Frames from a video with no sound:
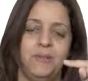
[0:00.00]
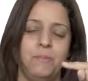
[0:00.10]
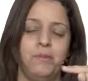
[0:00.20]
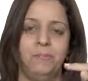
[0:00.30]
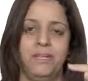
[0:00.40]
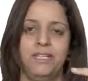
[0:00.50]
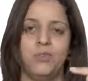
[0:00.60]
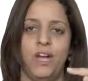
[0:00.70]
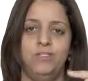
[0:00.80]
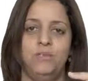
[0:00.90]
remember, mean is
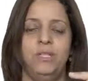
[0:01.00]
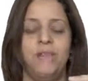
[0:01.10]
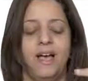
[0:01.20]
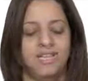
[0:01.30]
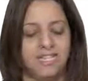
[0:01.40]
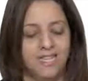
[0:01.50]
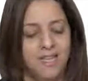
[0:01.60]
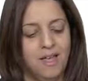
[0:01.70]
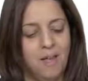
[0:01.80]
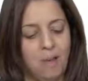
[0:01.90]
trying to minimize,
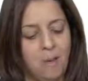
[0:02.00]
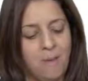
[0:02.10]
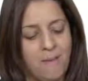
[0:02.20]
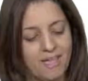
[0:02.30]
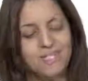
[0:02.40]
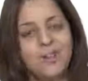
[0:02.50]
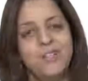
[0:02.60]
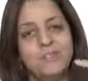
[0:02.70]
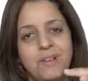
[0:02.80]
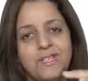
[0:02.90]
max is
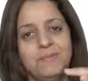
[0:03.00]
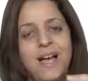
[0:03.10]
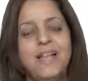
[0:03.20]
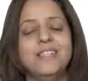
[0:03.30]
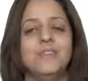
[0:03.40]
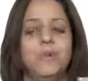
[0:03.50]
trying to maximize.